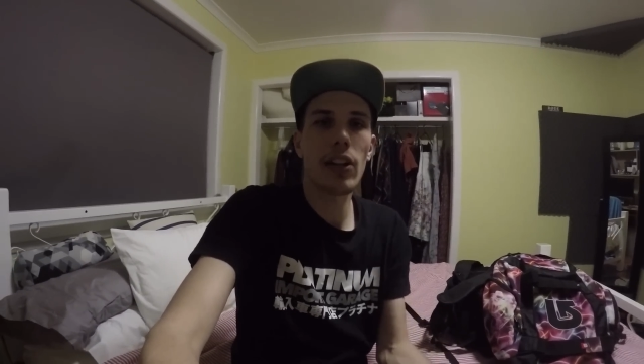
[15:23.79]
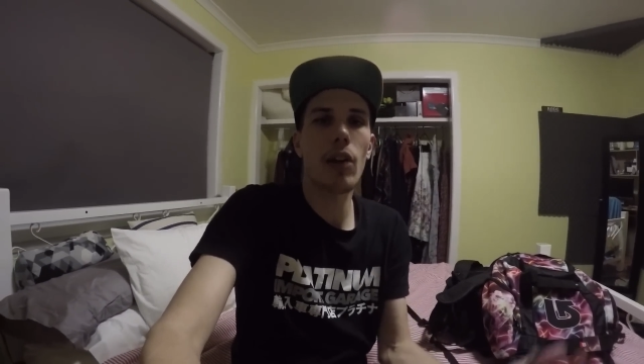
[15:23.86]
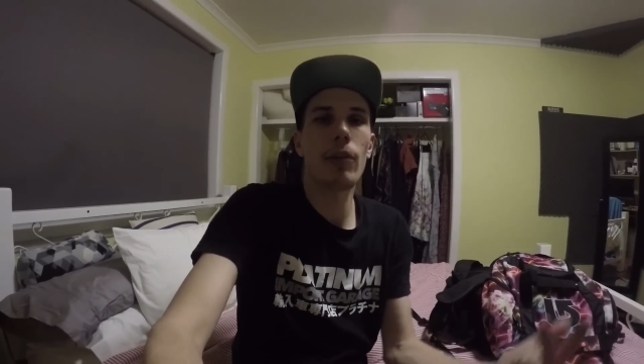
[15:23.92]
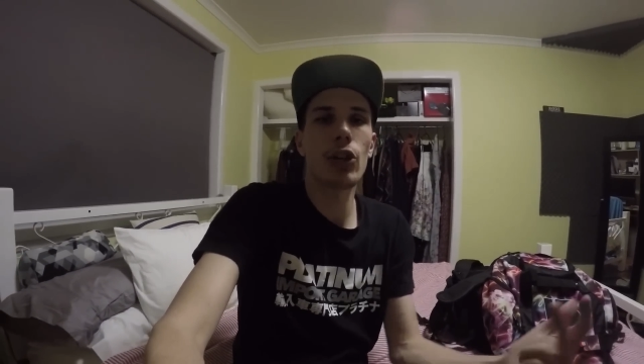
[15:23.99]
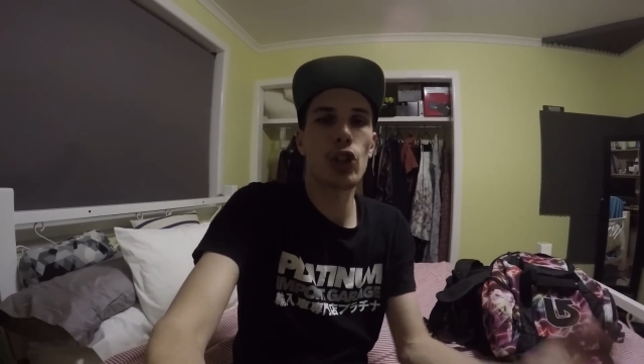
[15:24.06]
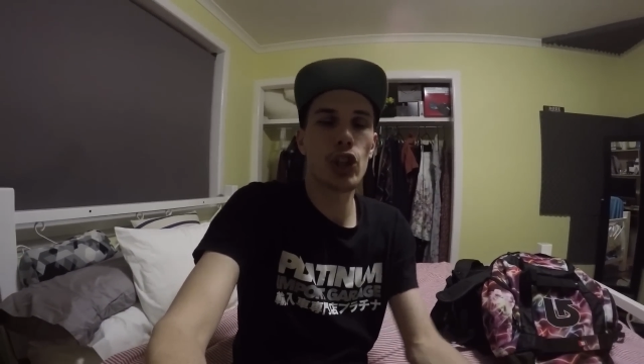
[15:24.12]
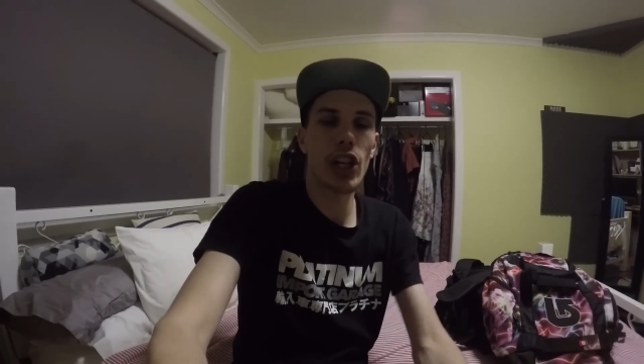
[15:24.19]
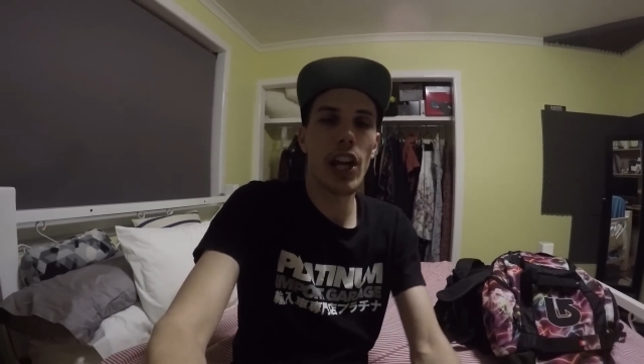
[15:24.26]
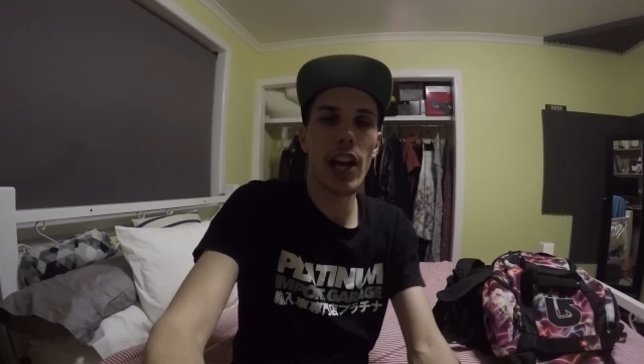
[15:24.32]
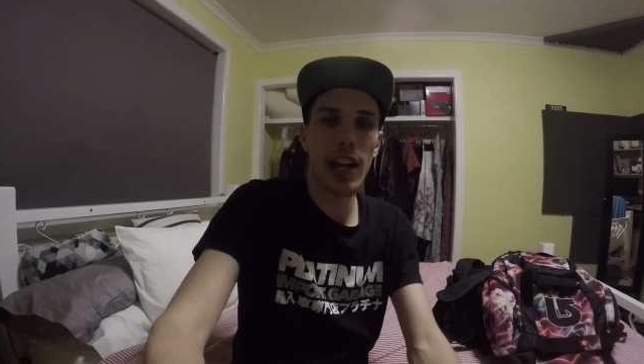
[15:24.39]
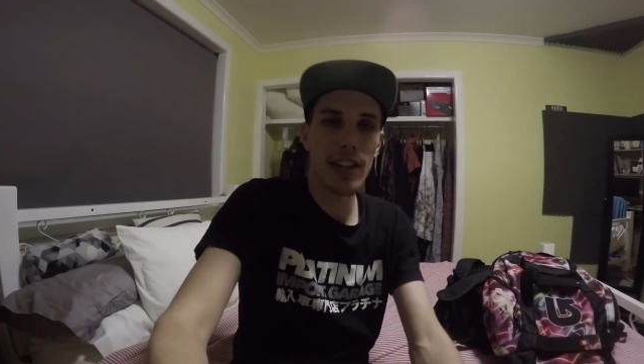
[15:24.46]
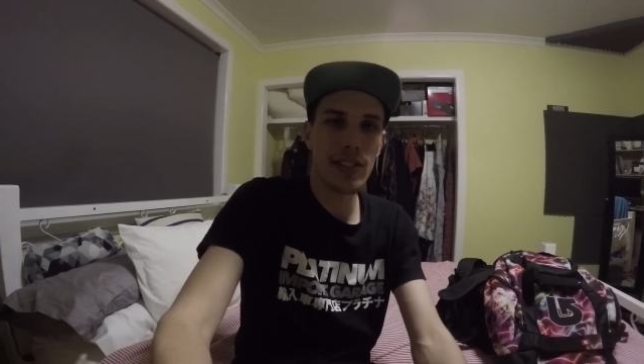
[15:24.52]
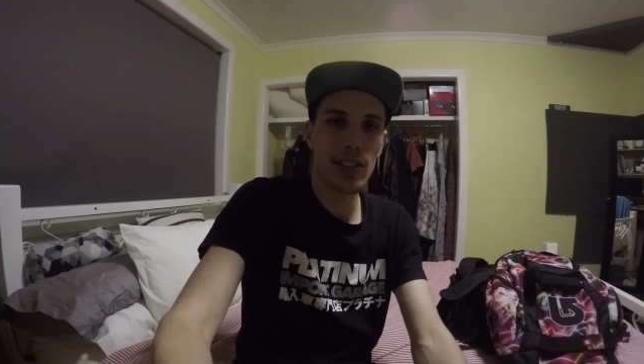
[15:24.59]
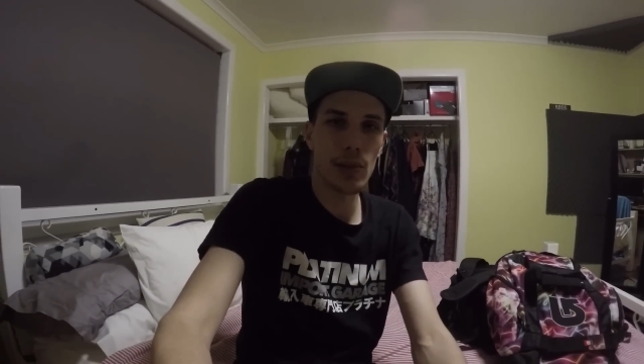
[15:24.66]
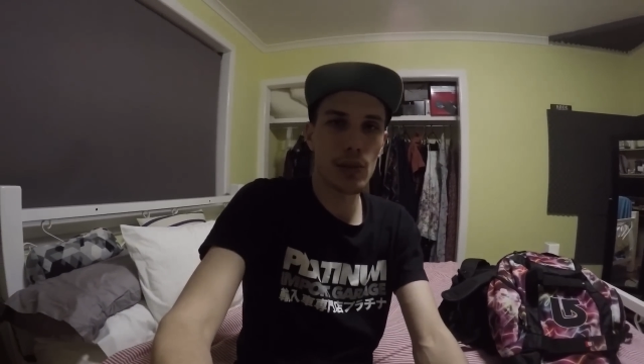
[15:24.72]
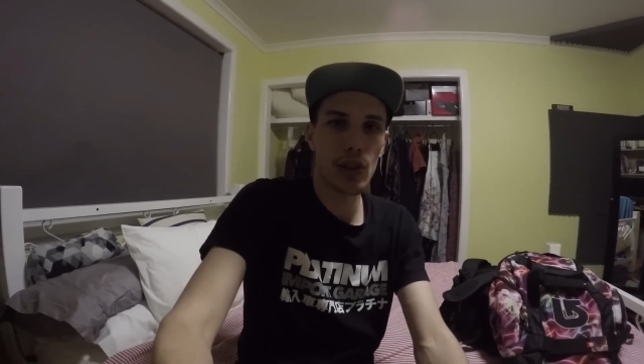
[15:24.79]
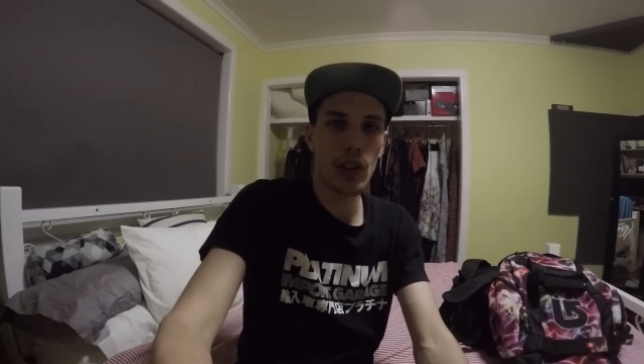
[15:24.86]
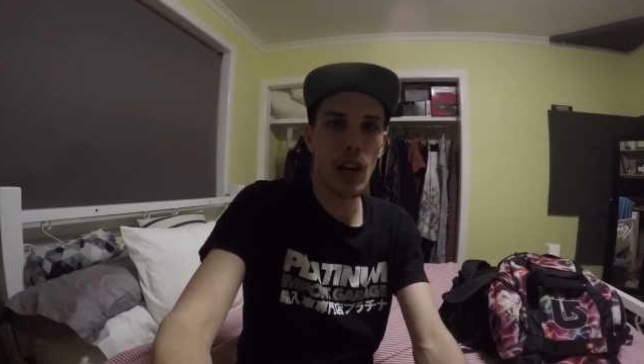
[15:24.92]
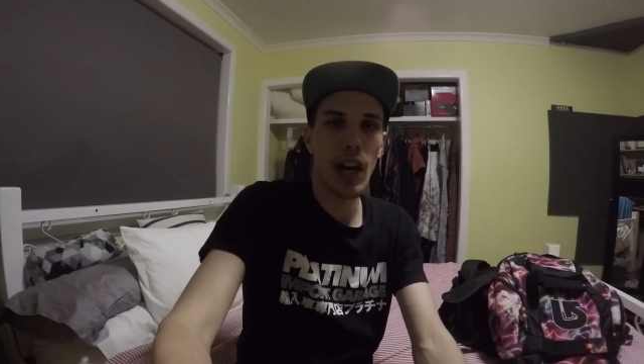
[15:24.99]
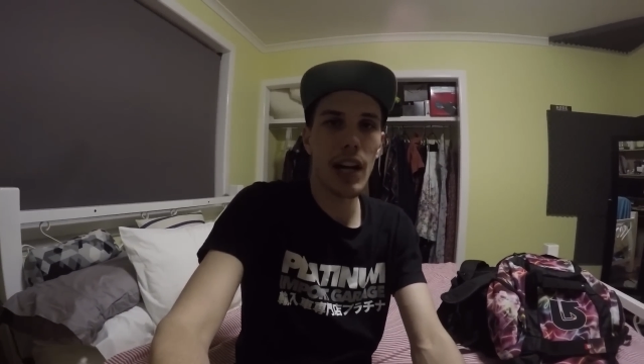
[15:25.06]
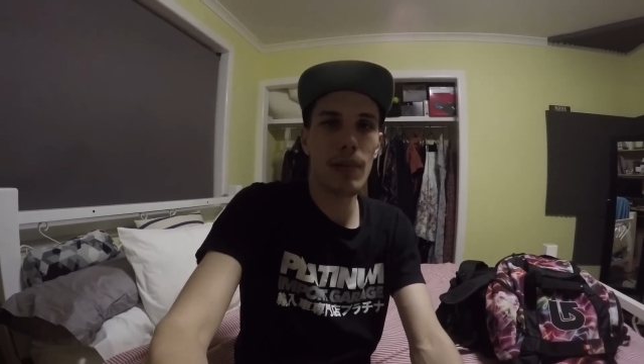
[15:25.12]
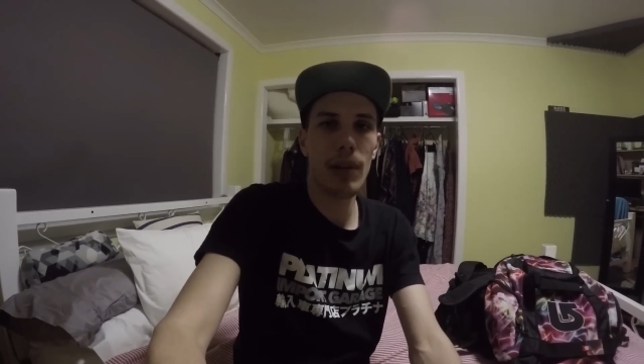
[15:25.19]
comment, share, and
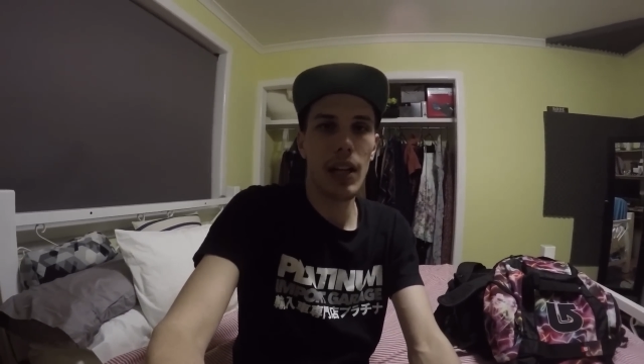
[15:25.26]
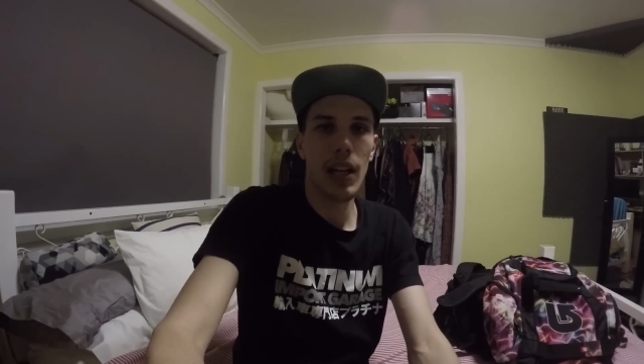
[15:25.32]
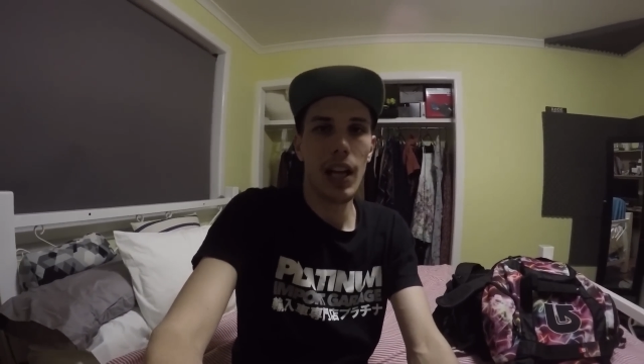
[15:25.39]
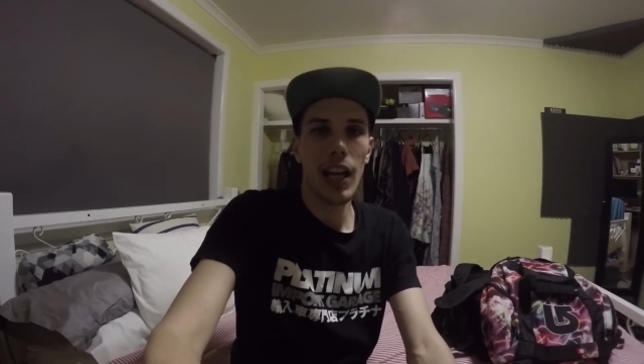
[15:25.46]
subscribe.